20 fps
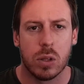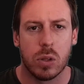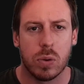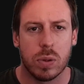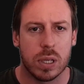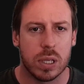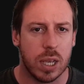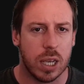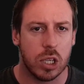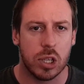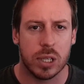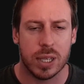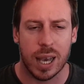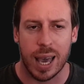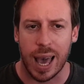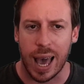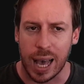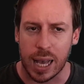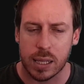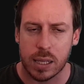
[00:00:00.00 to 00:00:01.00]
to the sessions I
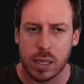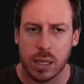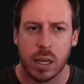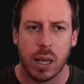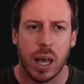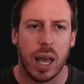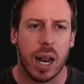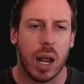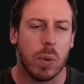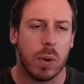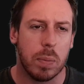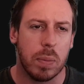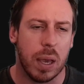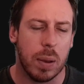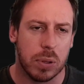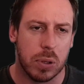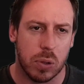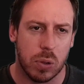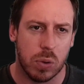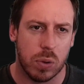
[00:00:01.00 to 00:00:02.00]
had. And I want to be
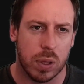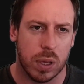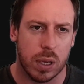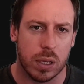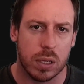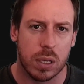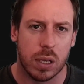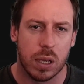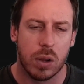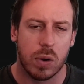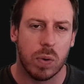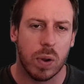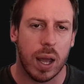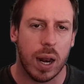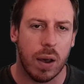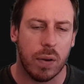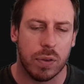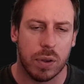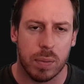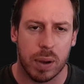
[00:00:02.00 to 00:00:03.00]
able to do this right
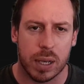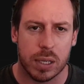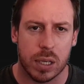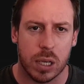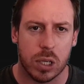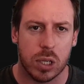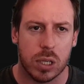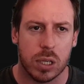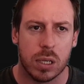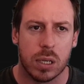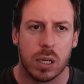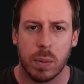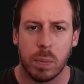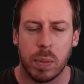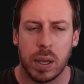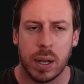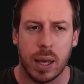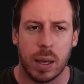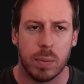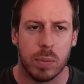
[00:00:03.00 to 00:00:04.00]
after my session,
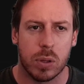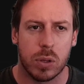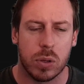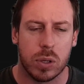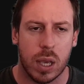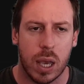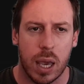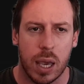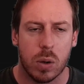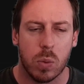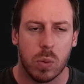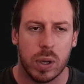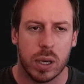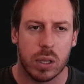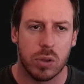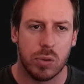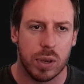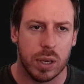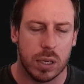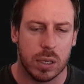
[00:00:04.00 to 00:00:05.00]
being able to say week
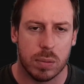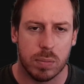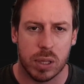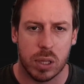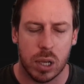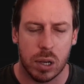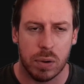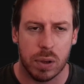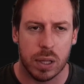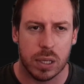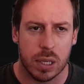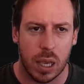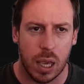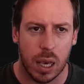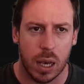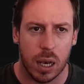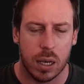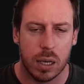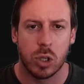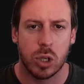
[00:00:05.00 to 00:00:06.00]
three's material is
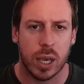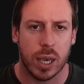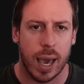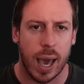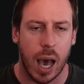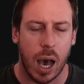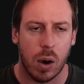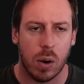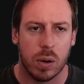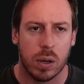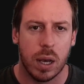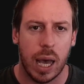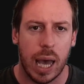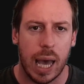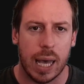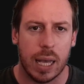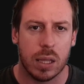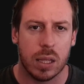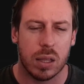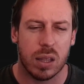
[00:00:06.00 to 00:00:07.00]
here, check it out.
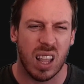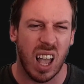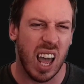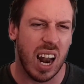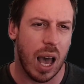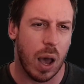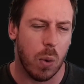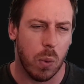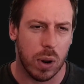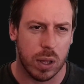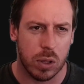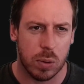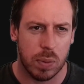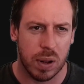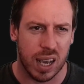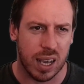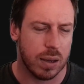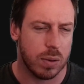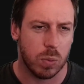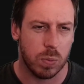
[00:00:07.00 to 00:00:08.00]
And that I wanted to be
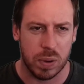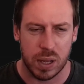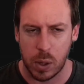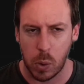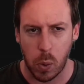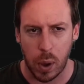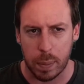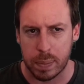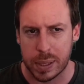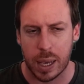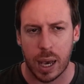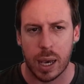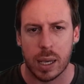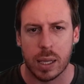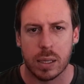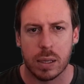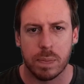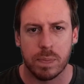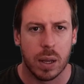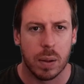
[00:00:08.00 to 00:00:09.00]
like a mini
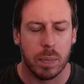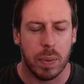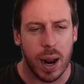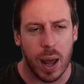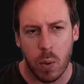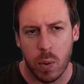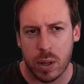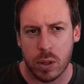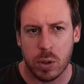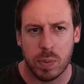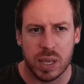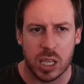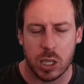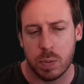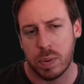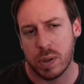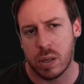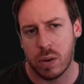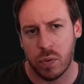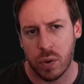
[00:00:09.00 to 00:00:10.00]
website. But I wanted to be
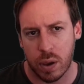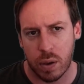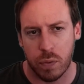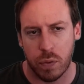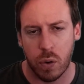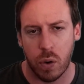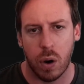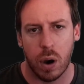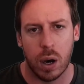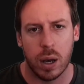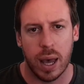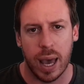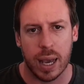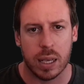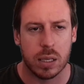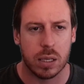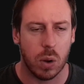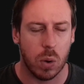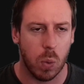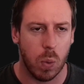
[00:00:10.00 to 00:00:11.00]
specific for
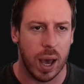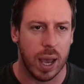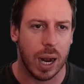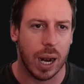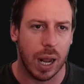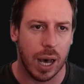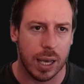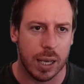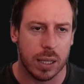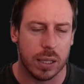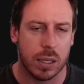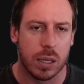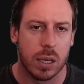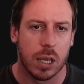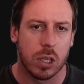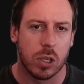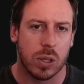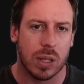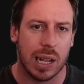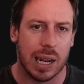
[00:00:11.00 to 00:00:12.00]
X or Y client,
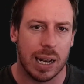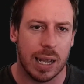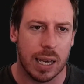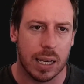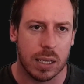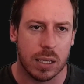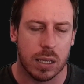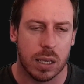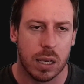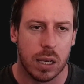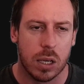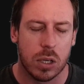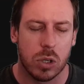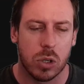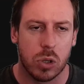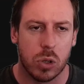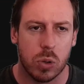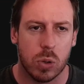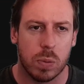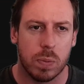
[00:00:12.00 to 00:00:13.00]
so the links
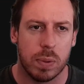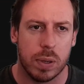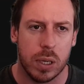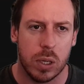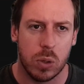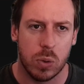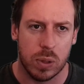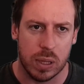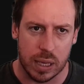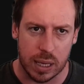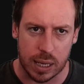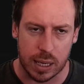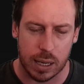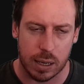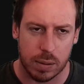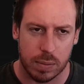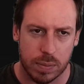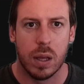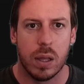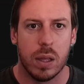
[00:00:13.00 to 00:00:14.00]
should be
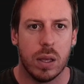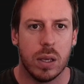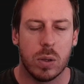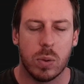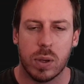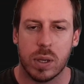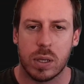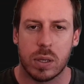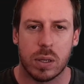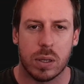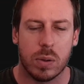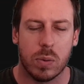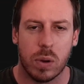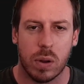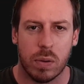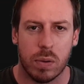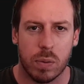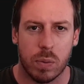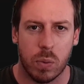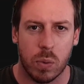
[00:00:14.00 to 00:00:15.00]
unique. This was
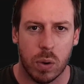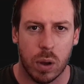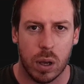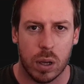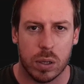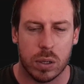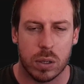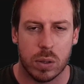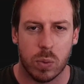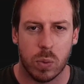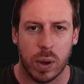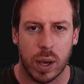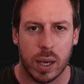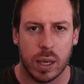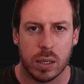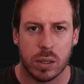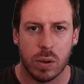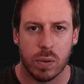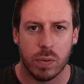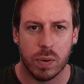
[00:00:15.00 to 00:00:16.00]
one of the worst
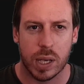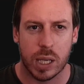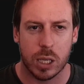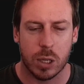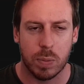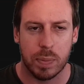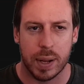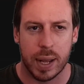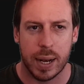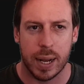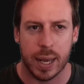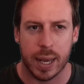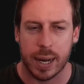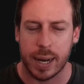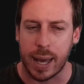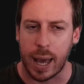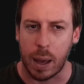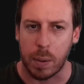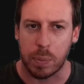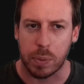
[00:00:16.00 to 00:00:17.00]
ways of explaining an
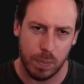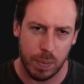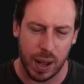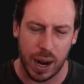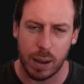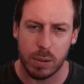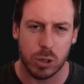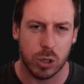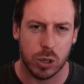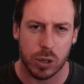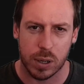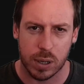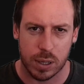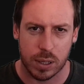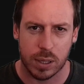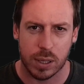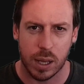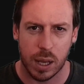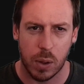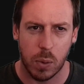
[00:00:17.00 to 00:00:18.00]
app, but I'm sure
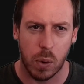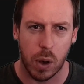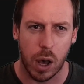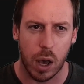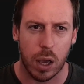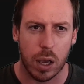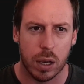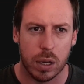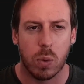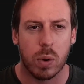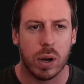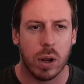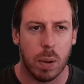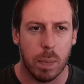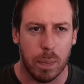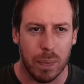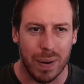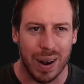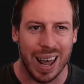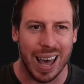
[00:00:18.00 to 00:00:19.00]
it'll, it'll work. We're
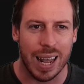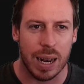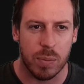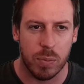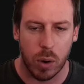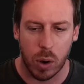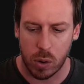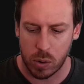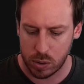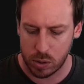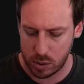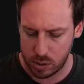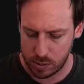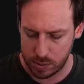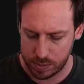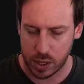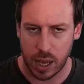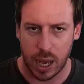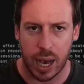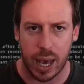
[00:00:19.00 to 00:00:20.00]
on plan mode.
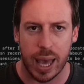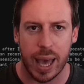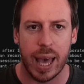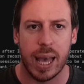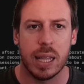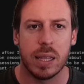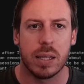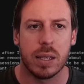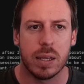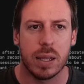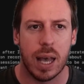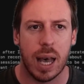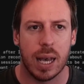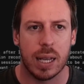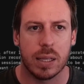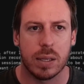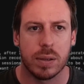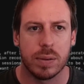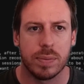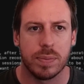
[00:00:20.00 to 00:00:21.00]
I enter
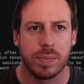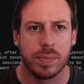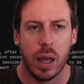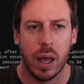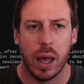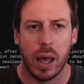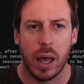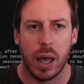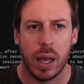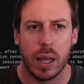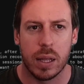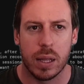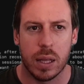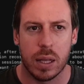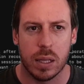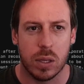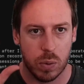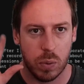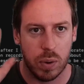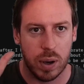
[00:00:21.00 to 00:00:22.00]
that and
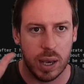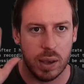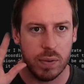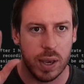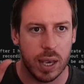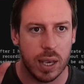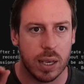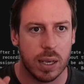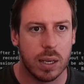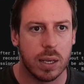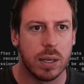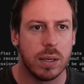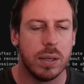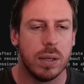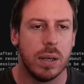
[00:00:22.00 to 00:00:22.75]
it's waving.